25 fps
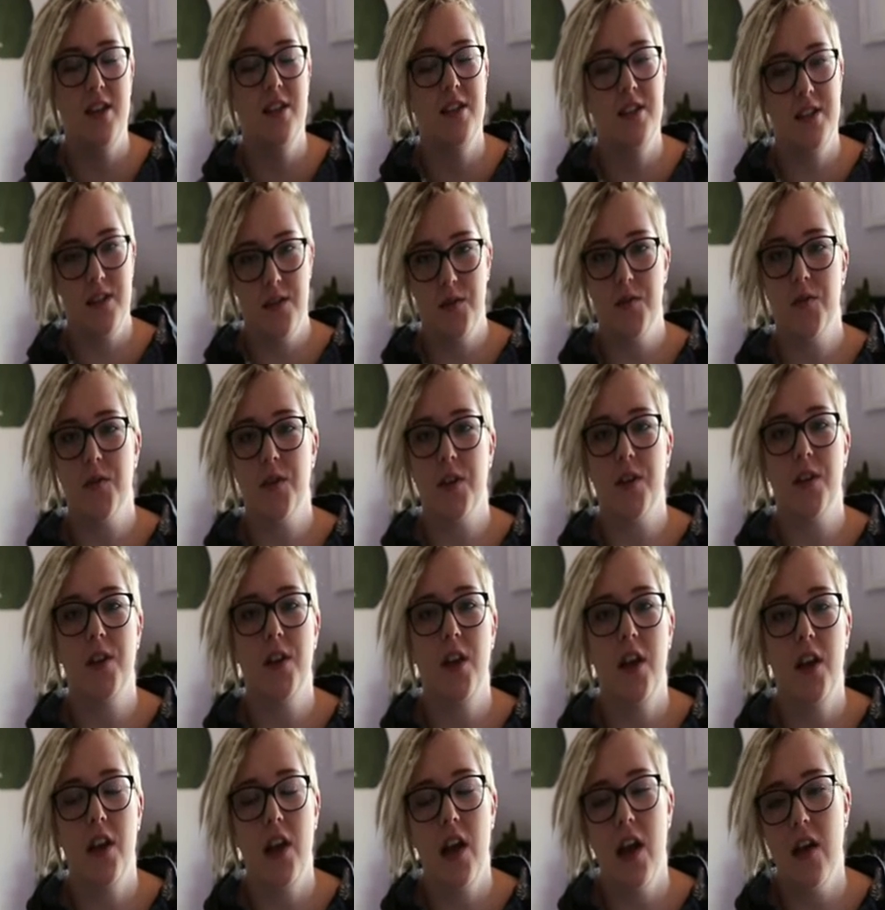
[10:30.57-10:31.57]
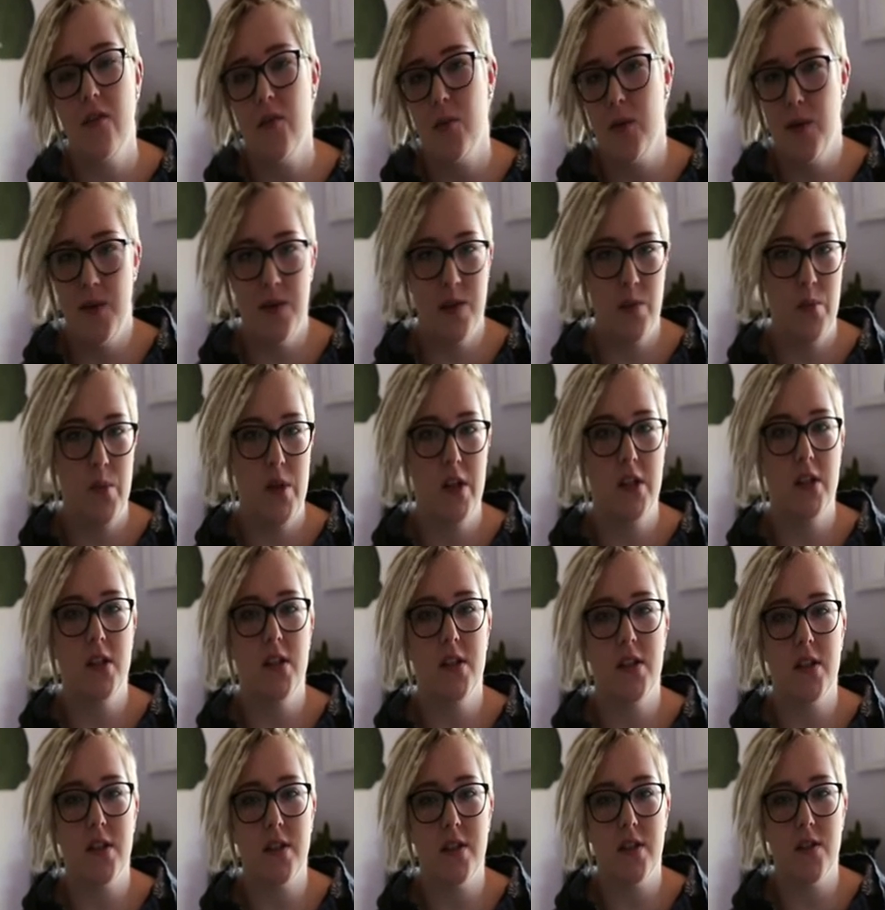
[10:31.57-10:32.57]
is different and everyone's
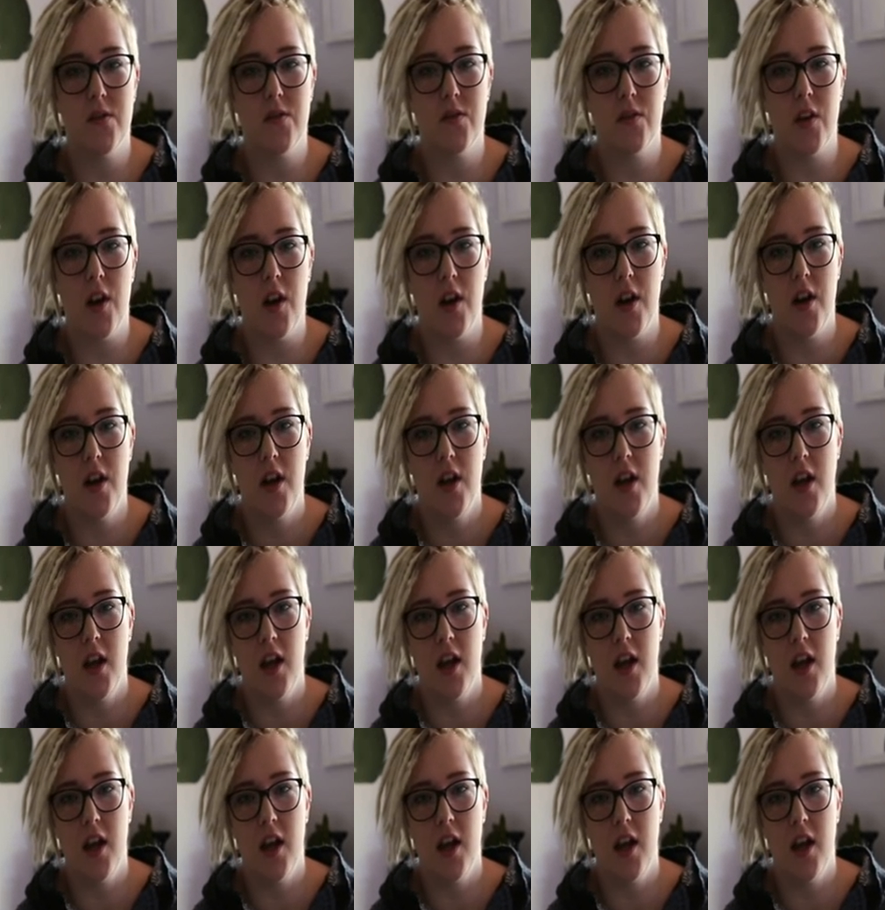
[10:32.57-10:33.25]
opinions are different